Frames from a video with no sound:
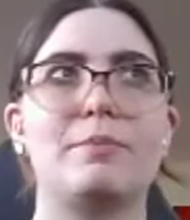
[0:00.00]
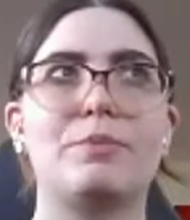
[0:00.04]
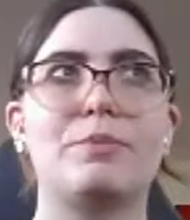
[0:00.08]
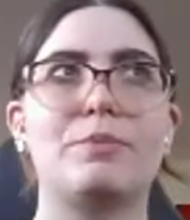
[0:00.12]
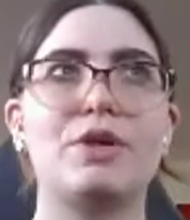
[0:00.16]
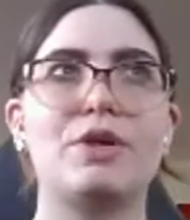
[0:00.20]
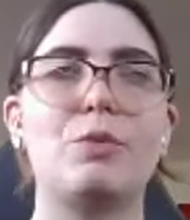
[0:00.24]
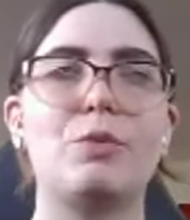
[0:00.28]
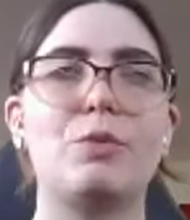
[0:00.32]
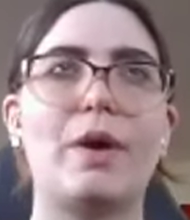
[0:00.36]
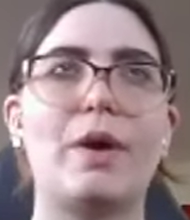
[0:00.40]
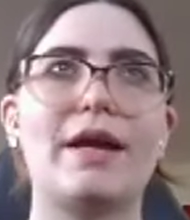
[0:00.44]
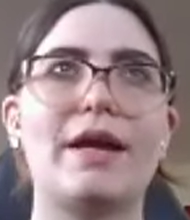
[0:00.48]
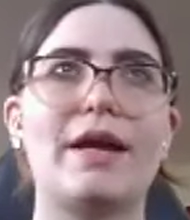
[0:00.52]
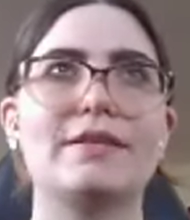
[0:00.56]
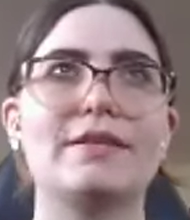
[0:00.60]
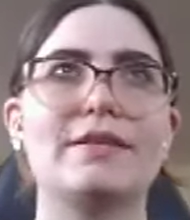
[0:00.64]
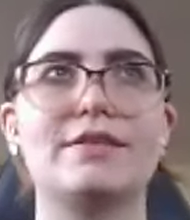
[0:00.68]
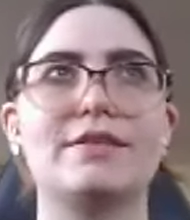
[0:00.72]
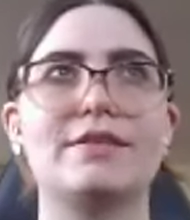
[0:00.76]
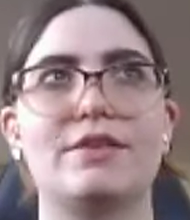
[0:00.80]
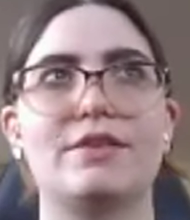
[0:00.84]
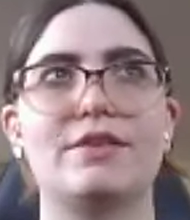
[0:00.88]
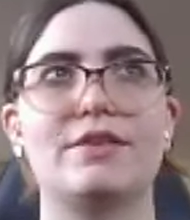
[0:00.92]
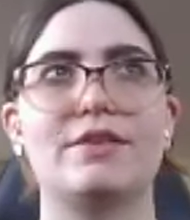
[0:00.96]

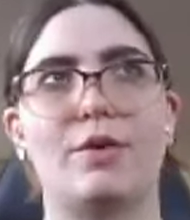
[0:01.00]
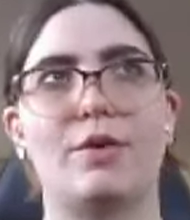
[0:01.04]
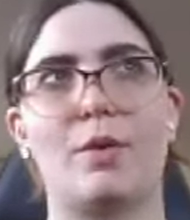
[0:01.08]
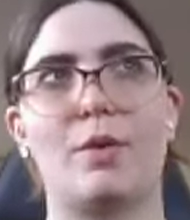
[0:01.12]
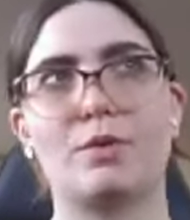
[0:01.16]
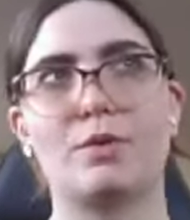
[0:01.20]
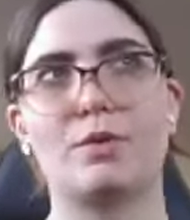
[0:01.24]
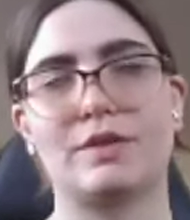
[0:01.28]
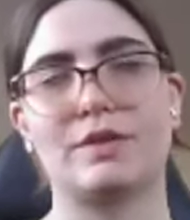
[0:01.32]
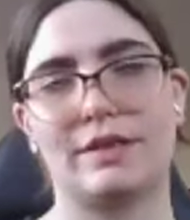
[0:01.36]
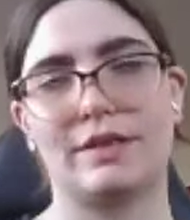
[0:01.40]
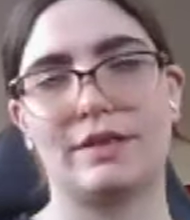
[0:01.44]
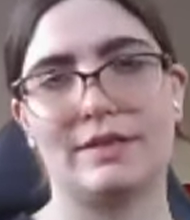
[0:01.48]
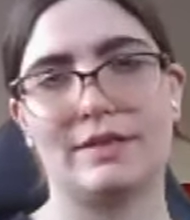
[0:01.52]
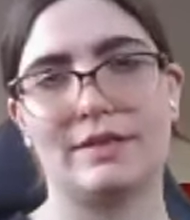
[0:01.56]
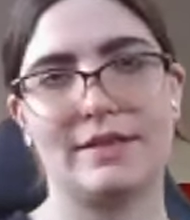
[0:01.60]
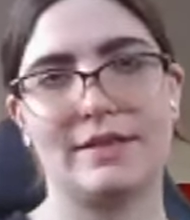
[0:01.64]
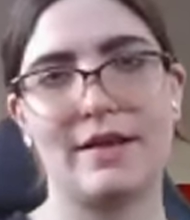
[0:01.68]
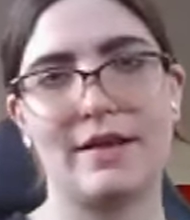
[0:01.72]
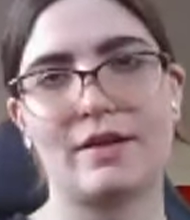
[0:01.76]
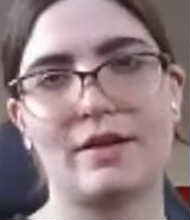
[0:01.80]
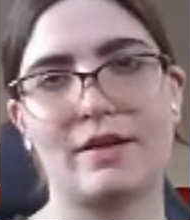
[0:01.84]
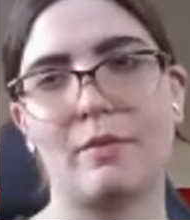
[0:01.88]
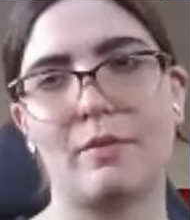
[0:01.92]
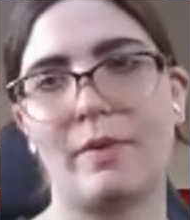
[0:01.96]
prevent those
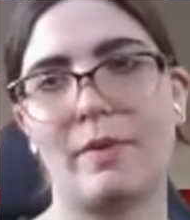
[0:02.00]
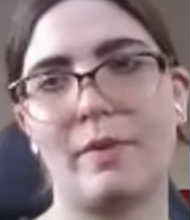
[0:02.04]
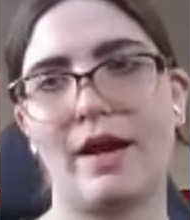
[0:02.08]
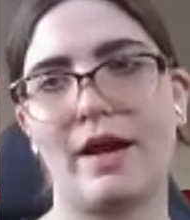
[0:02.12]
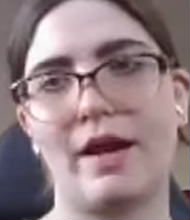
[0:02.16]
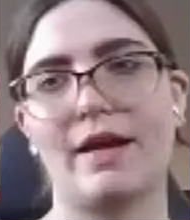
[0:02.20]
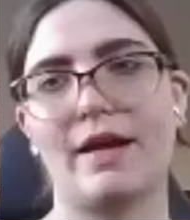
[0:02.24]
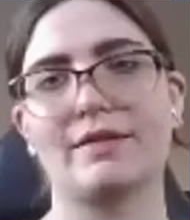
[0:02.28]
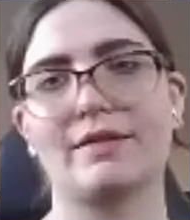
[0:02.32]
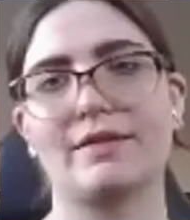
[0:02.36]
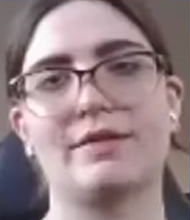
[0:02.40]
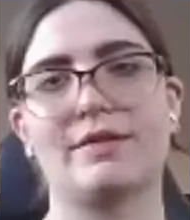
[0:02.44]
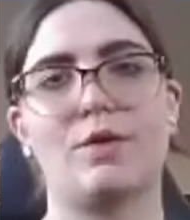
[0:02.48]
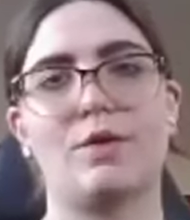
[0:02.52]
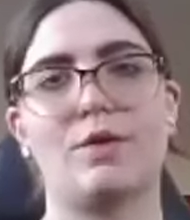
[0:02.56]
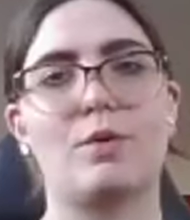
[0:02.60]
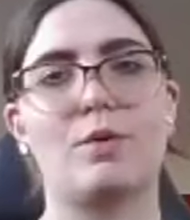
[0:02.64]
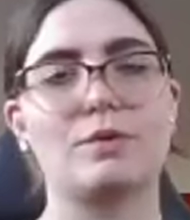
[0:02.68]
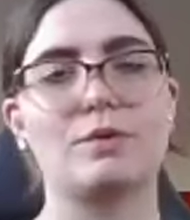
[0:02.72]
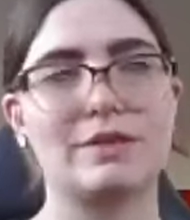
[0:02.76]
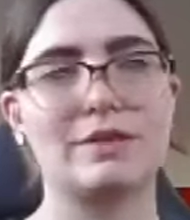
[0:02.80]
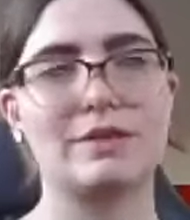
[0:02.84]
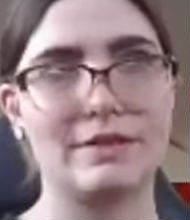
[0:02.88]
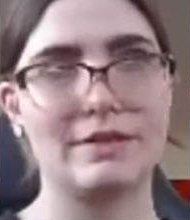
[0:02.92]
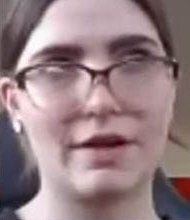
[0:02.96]
psychopaths,
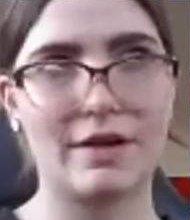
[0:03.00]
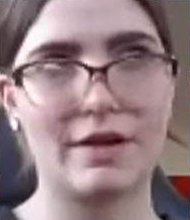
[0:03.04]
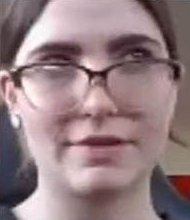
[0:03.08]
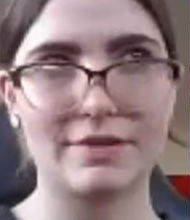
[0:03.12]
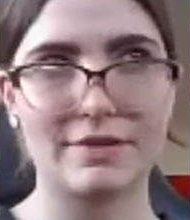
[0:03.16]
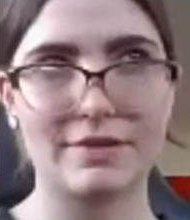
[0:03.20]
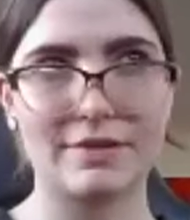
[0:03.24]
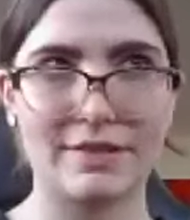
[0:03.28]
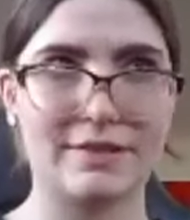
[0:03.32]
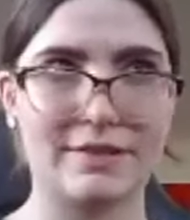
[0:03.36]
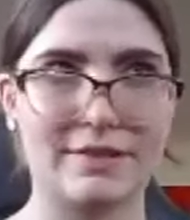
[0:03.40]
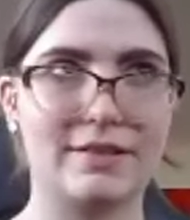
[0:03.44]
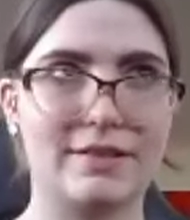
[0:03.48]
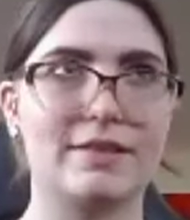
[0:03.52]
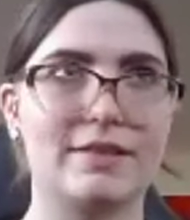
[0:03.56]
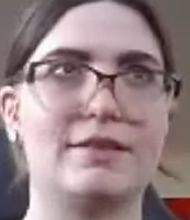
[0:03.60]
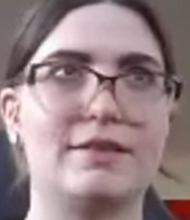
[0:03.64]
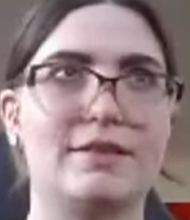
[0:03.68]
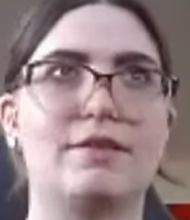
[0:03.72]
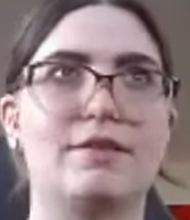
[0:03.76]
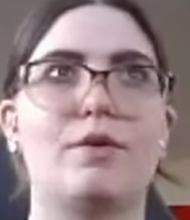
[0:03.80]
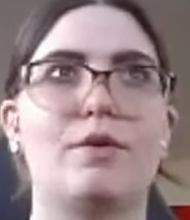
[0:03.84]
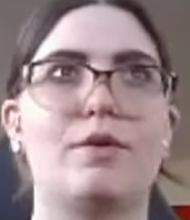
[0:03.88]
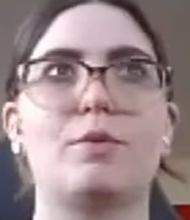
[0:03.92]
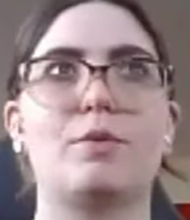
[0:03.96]
those
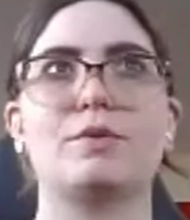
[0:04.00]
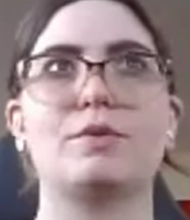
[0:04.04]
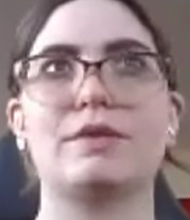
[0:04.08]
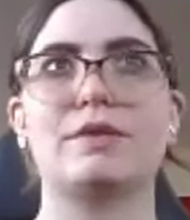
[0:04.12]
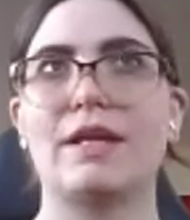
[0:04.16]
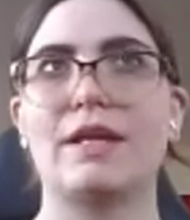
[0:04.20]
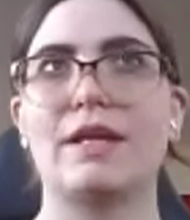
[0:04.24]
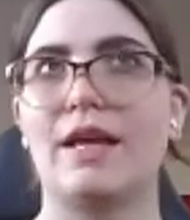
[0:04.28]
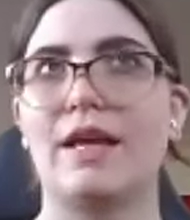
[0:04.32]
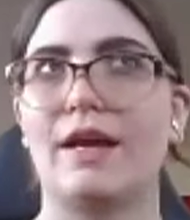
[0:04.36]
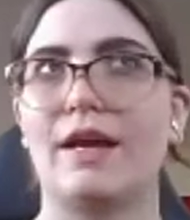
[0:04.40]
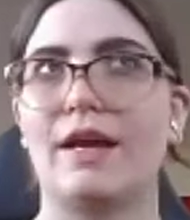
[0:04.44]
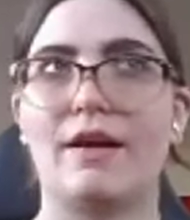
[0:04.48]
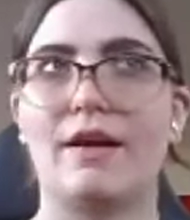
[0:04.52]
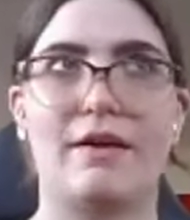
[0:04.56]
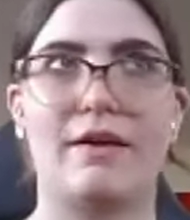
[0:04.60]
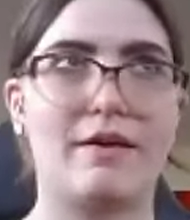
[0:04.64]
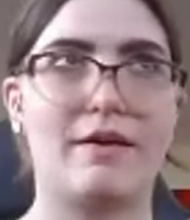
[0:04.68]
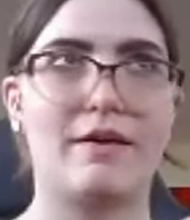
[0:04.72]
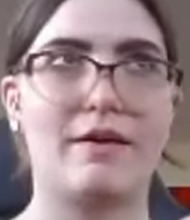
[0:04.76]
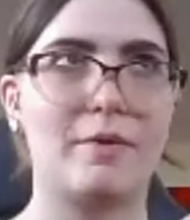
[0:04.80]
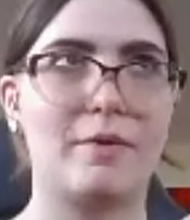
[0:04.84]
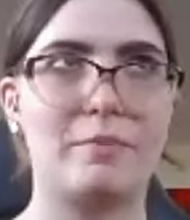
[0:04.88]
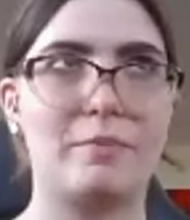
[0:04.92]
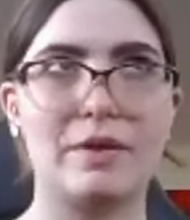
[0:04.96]
narcissists, those
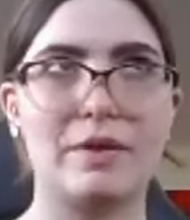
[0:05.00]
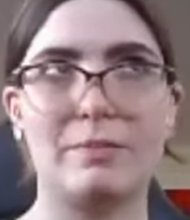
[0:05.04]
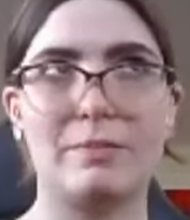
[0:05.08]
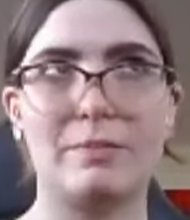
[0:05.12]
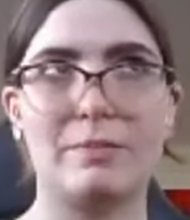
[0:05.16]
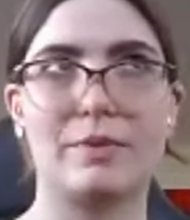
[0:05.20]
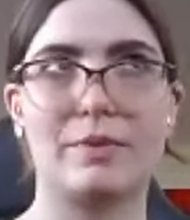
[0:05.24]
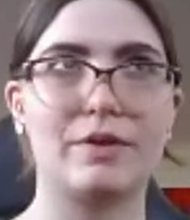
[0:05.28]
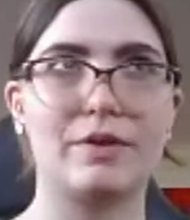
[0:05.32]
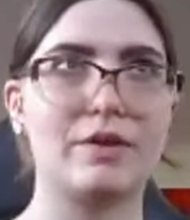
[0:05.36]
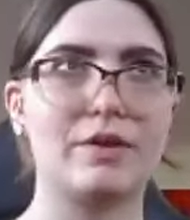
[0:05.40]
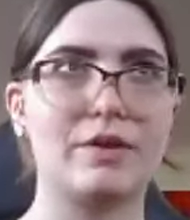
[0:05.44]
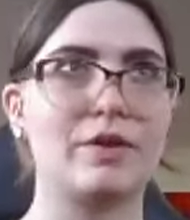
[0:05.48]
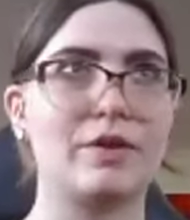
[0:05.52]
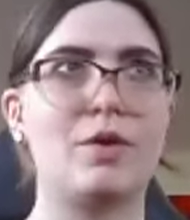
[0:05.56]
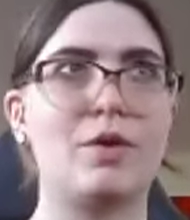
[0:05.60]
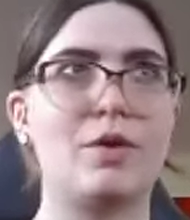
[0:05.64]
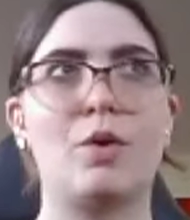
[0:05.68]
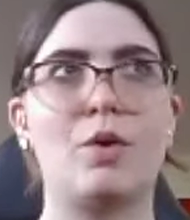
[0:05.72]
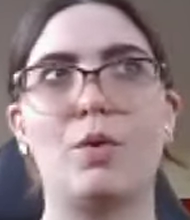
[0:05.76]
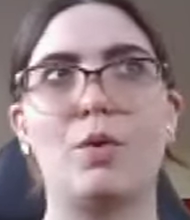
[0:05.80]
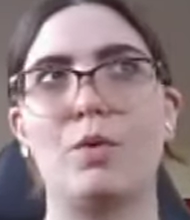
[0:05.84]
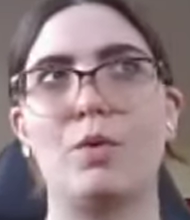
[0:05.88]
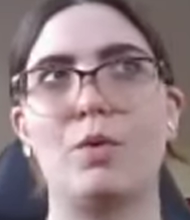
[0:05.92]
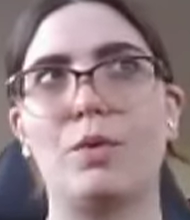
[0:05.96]
people
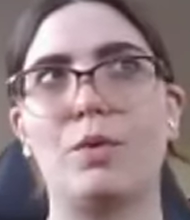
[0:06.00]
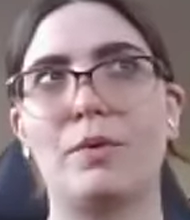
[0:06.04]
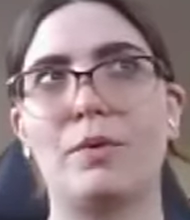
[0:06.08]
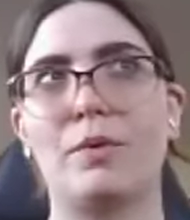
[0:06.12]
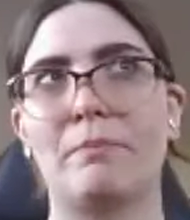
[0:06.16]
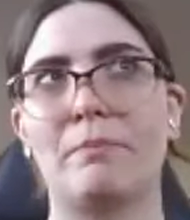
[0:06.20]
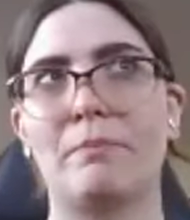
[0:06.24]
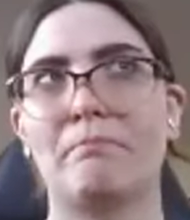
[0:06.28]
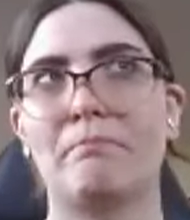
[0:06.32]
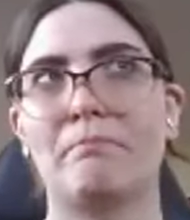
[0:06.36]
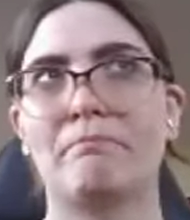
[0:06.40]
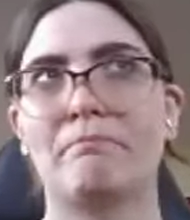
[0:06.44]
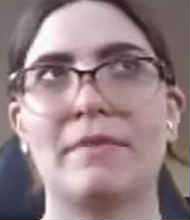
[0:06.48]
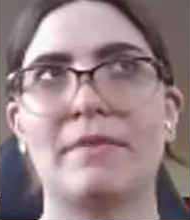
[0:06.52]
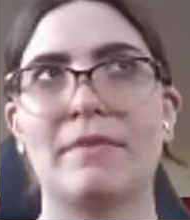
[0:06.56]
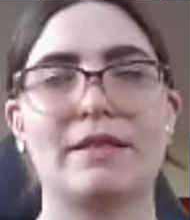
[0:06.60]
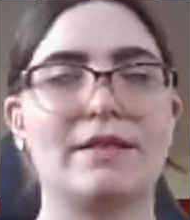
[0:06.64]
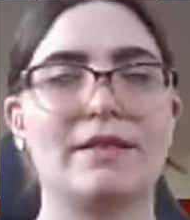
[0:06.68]
who